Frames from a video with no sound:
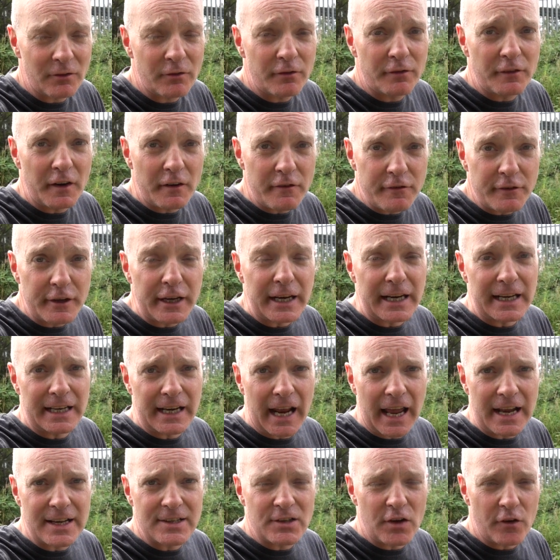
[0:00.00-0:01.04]

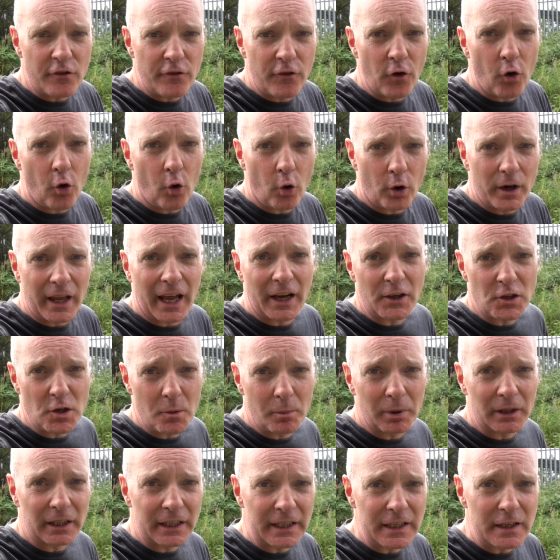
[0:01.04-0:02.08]
1584, can you
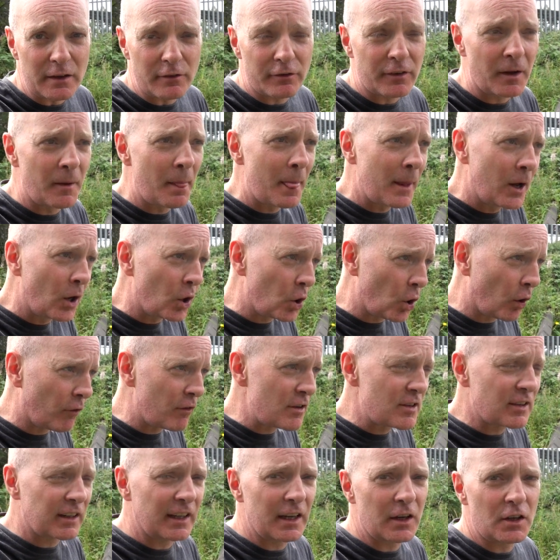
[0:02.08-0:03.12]
believe? And
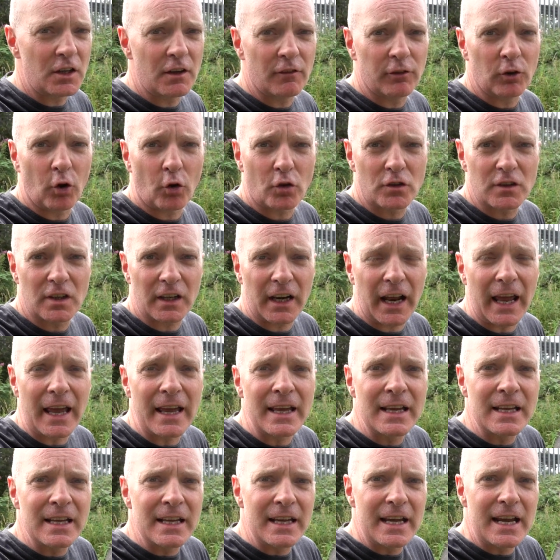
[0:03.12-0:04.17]
obviously you've looked at it,
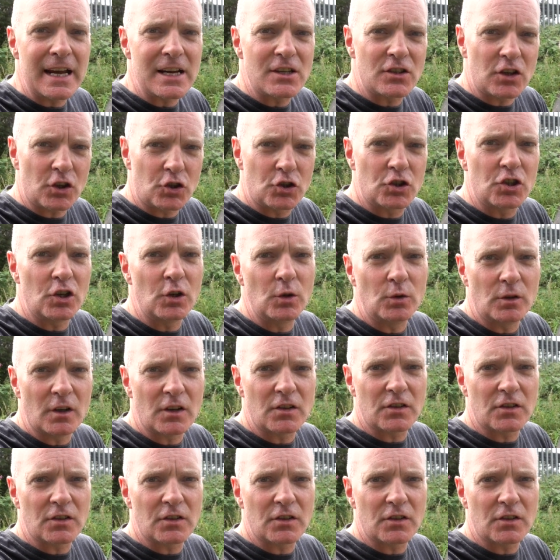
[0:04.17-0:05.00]
it's a Tudor